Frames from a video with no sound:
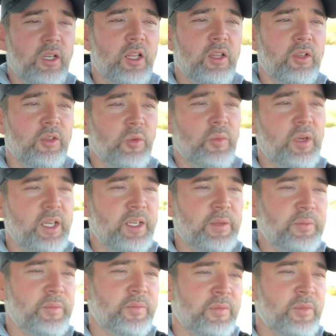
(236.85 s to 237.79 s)
a little
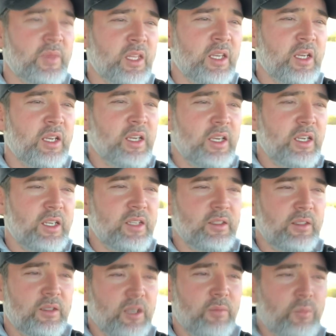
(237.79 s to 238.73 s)
bit
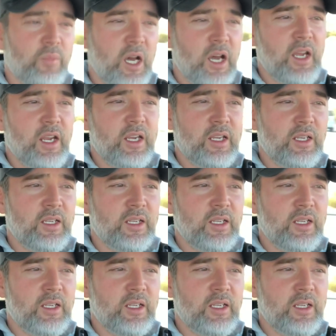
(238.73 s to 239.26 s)
by